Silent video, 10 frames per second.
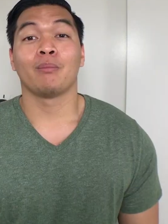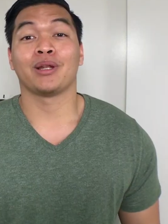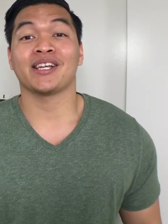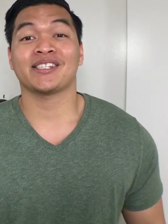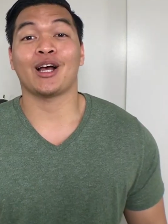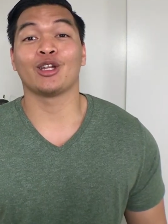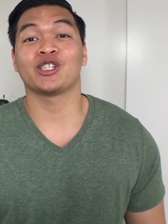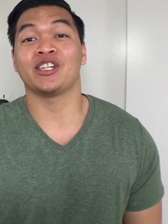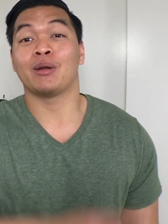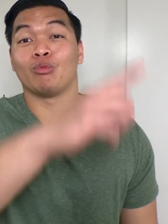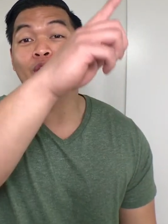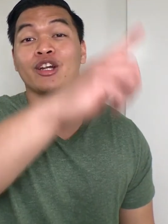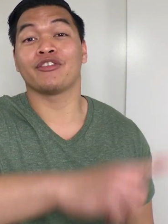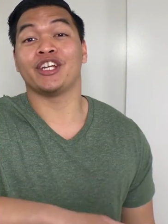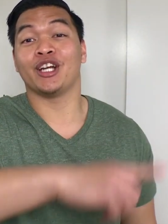Plus, I'll list your name right
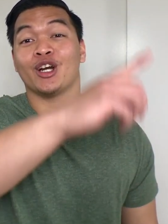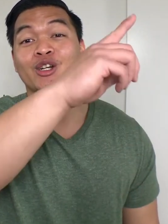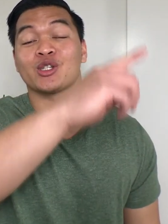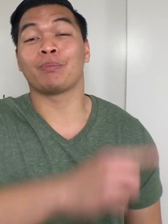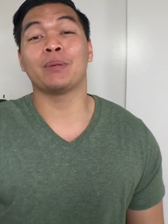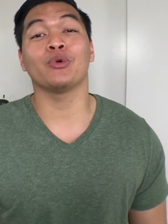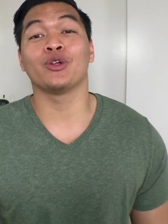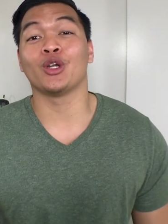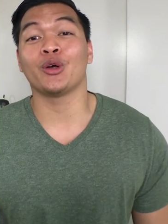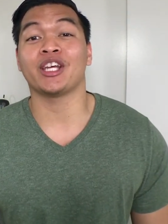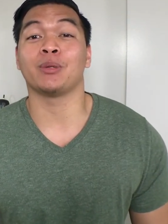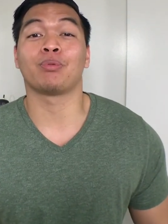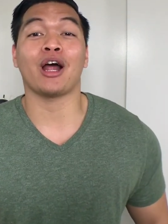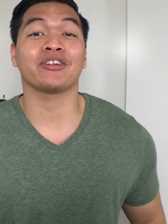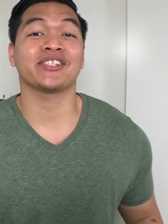over here so people will know that you
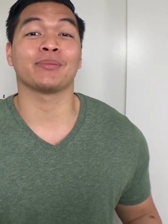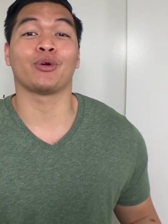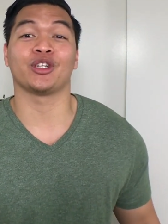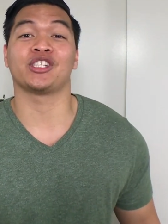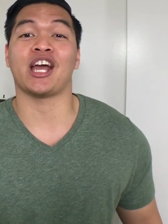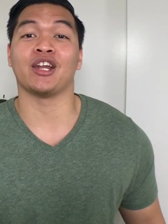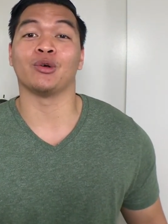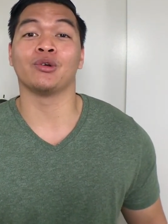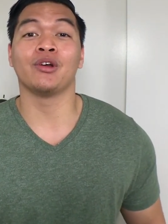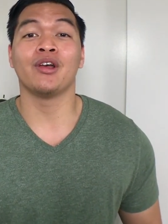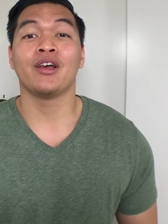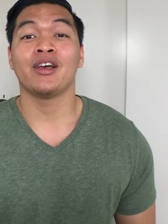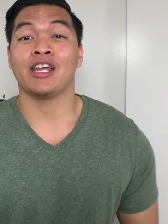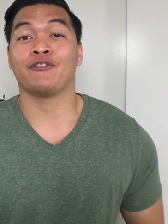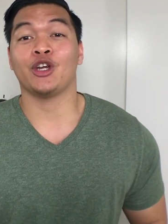proudly support the channel.
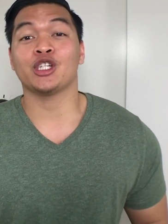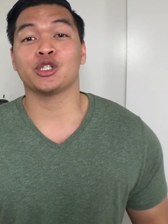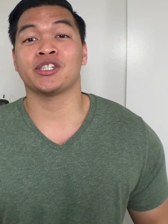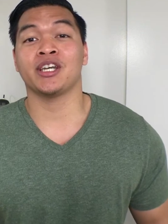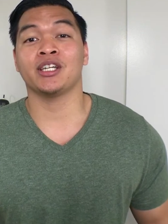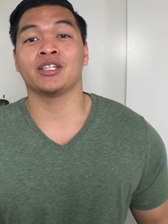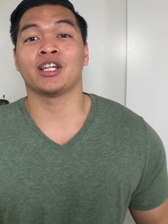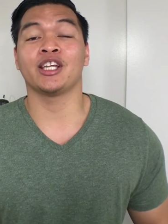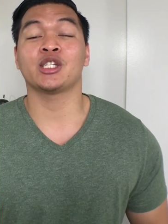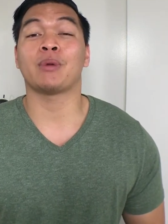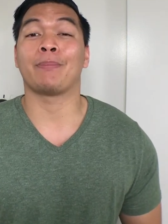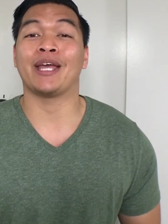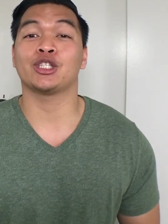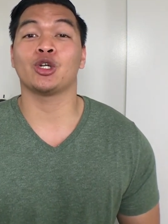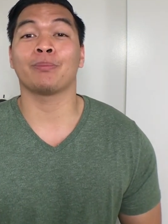If you're interested, the link to my
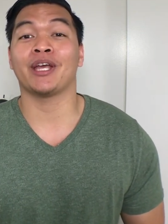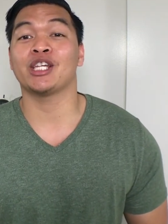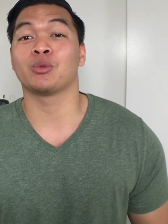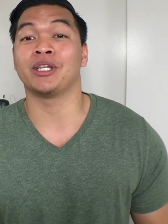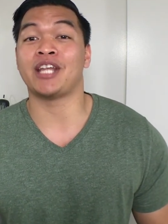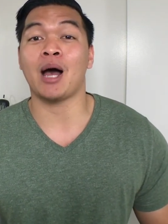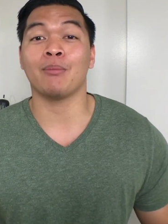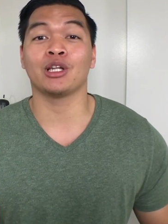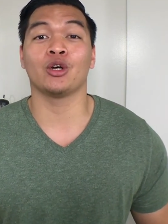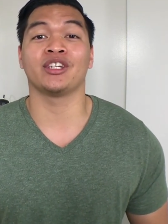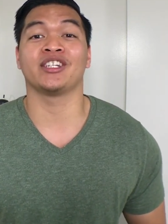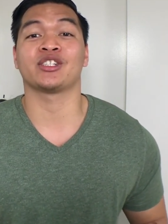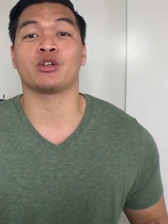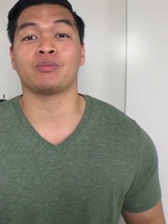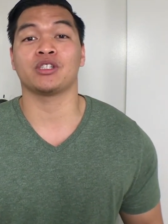Patreon page will be down below in the
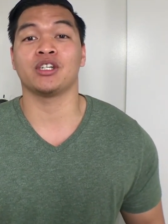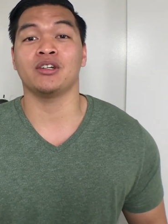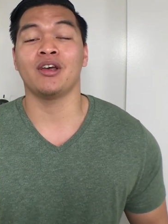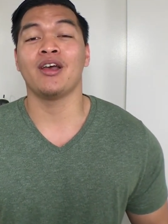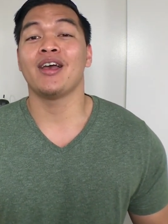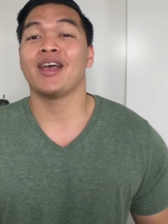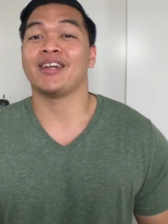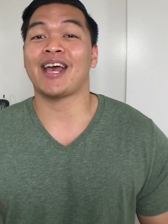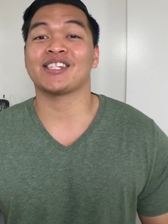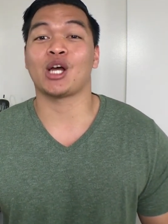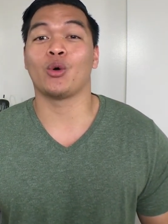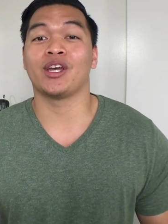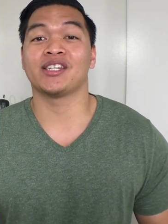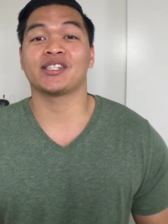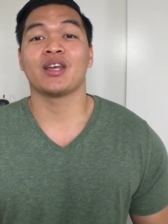description. And as
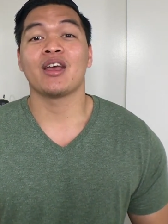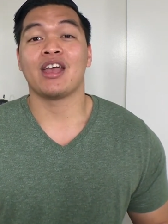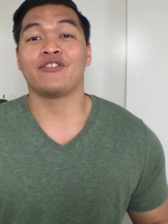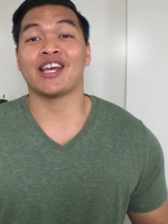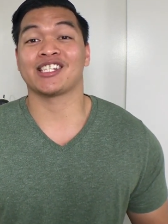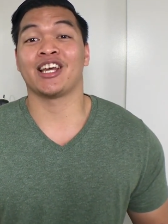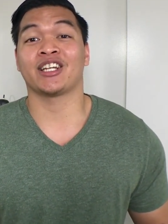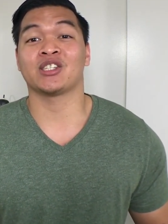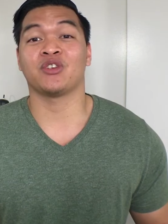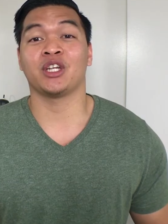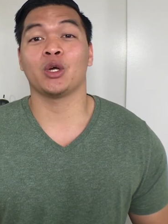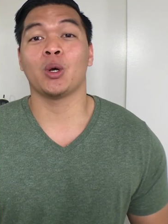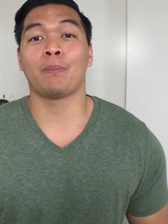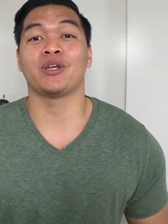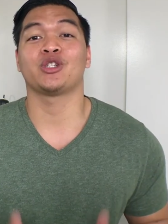always, if you guys like this video,
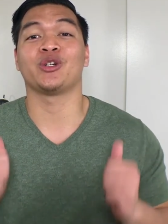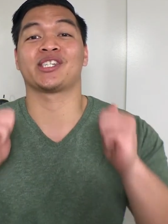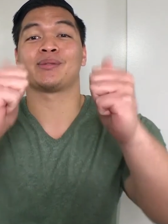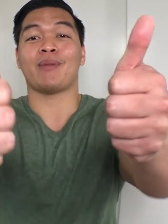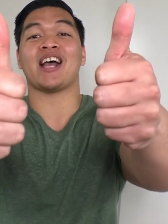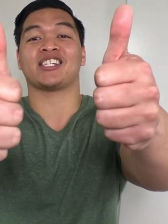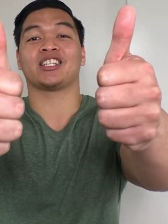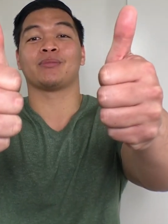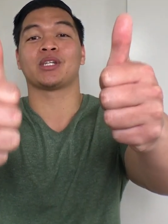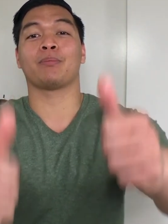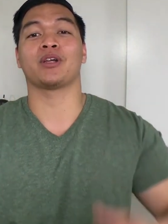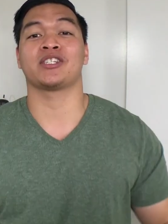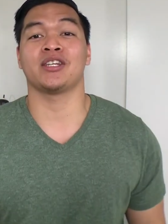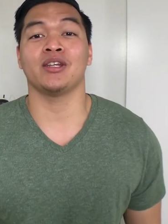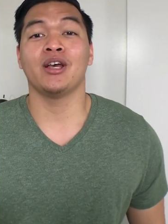be sure to smash that thumbs up button,